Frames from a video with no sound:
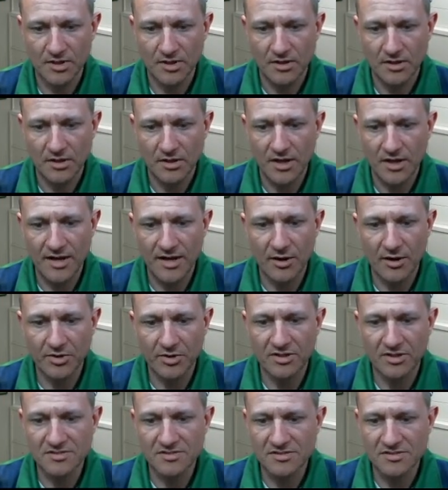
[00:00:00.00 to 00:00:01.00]
and now we
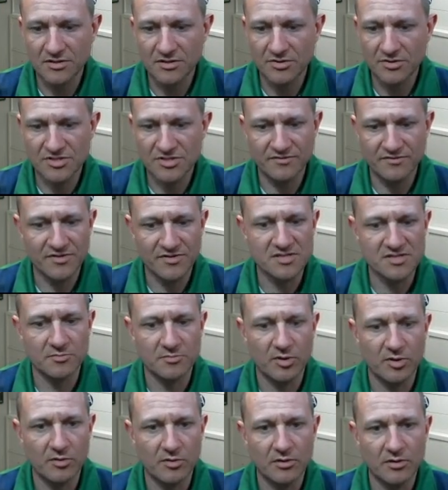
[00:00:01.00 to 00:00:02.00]
can see those
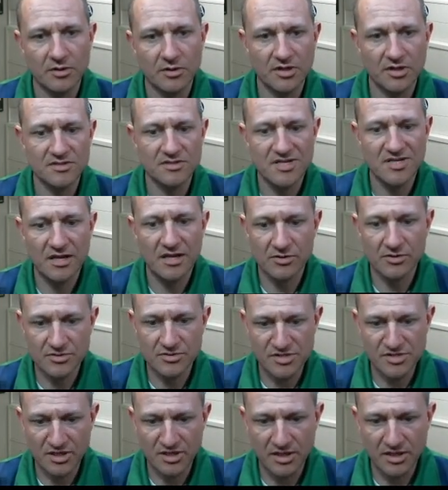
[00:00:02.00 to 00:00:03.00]
invisible containers
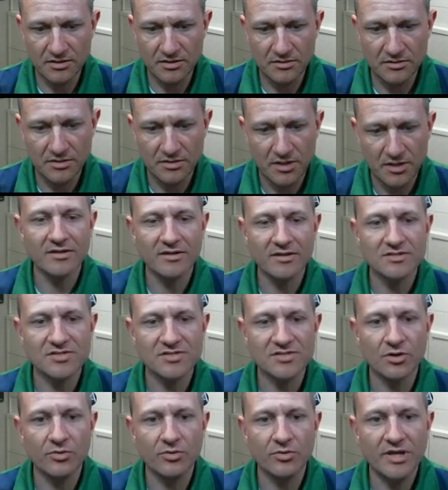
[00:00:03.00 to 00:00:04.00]
again.
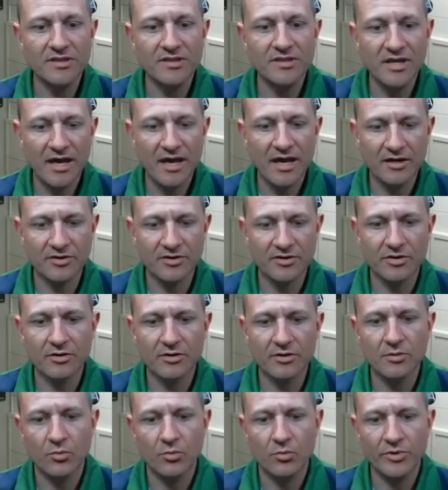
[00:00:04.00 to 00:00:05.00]
So in the
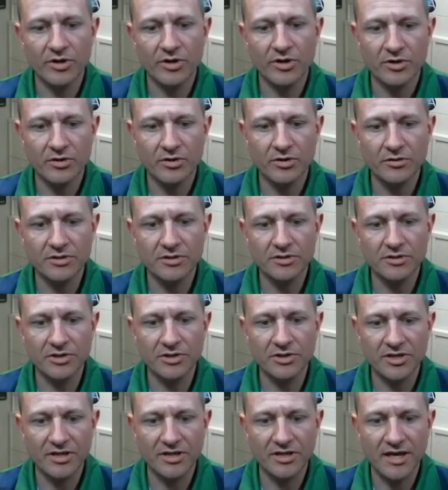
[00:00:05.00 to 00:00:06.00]
editor, we are currently
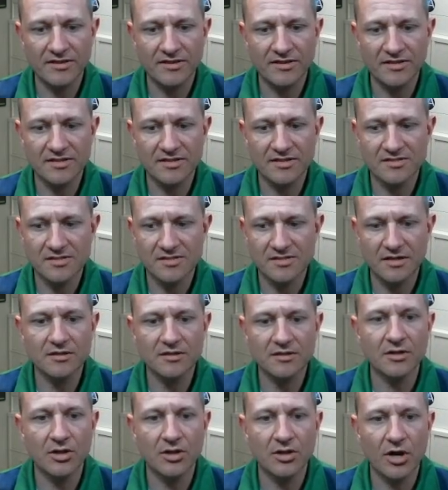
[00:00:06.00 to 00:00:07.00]
looking at this in
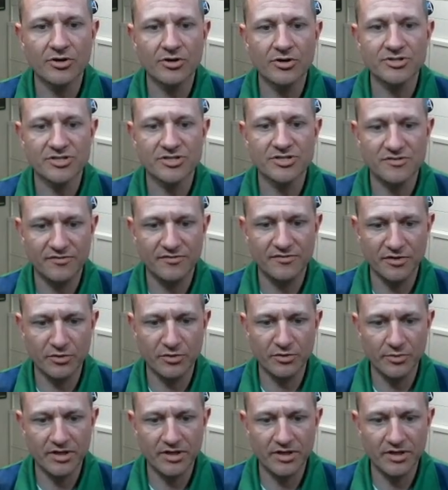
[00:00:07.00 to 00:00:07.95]
the largest view. We can